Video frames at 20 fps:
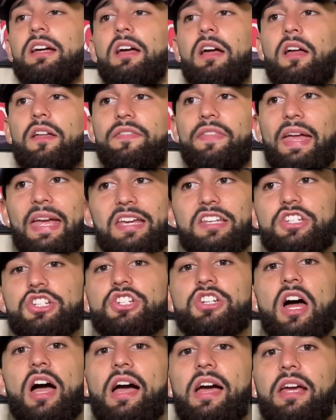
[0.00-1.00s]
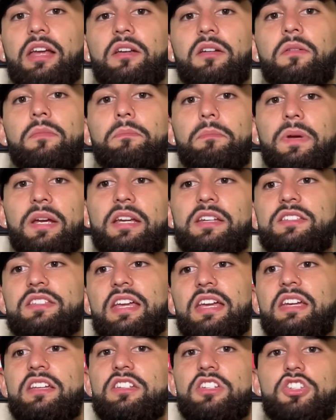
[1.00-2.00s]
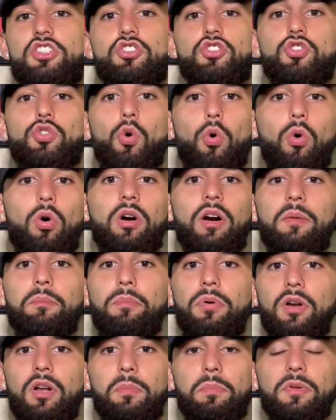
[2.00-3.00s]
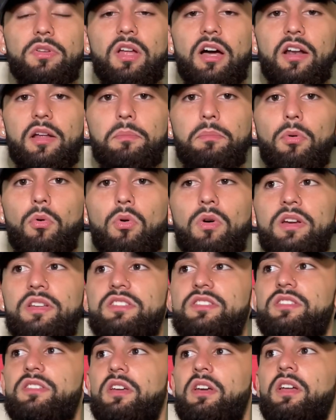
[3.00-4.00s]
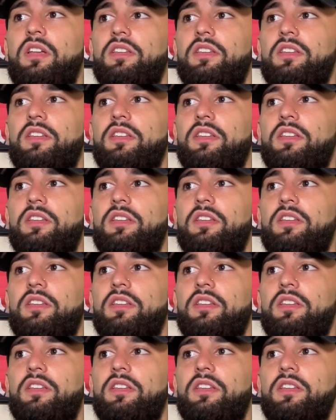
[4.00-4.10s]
they shine because they can just score and put up a lot of points.